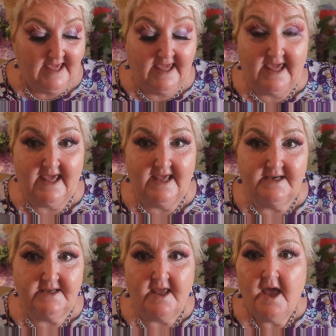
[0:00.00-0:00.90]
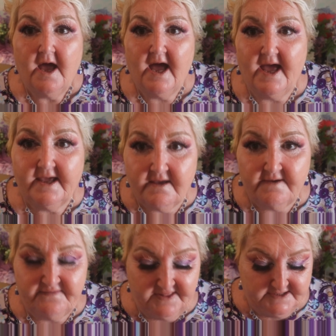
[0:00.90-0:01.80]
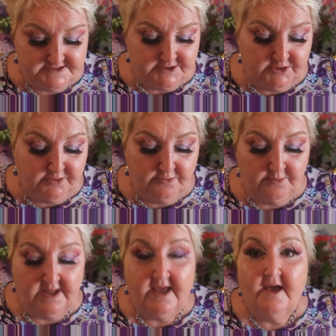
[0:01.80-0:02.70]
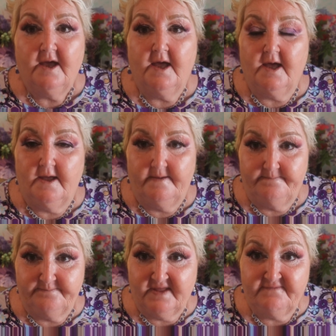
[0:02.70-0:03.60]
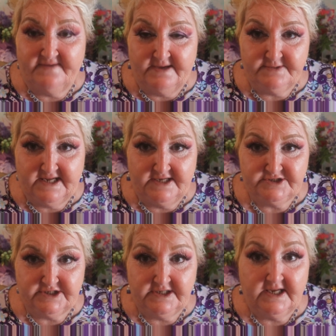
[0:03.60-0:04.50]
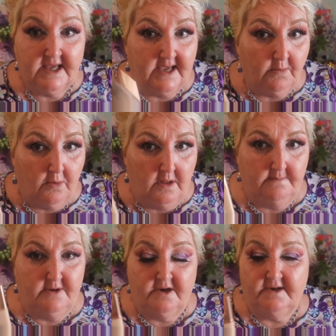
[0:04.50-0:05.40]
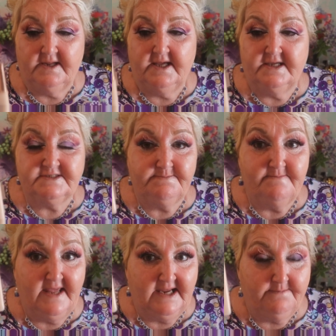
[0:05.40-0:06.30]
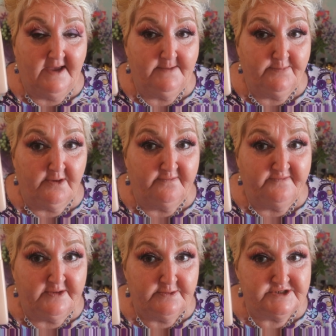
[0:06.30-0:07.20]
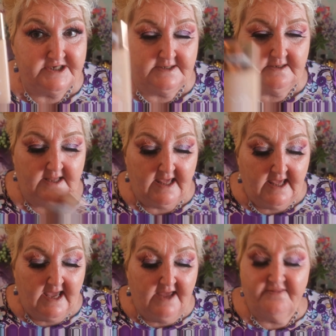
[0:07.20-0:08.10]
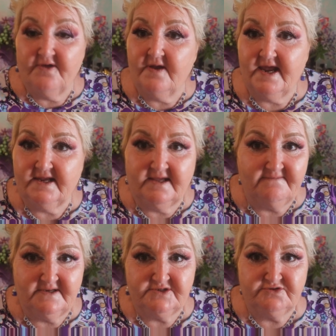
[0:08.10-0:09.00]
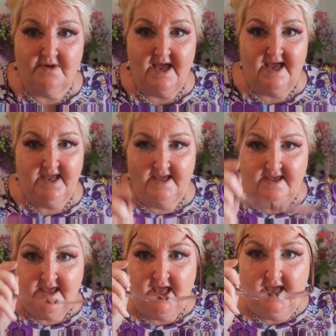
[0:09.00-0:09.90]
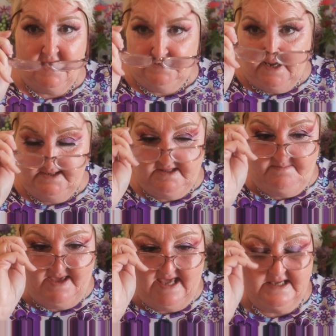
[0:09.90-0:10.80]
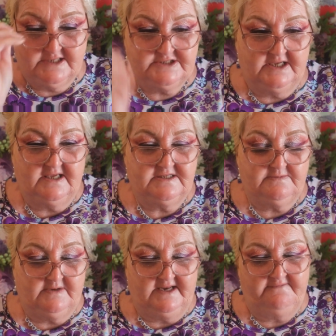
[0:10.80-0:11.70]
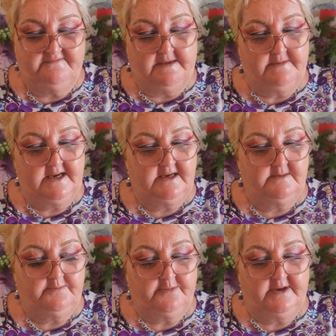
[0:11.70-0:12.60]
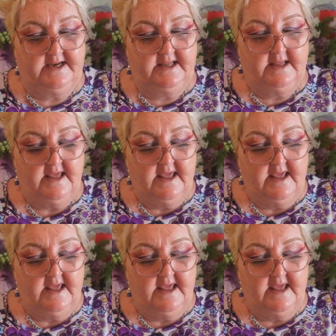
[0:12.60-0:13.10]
And I got this new foundation at Walmart. It's made by Profusion. I thought I'd give it a try. I like the packaging. It's really feminine and pretty.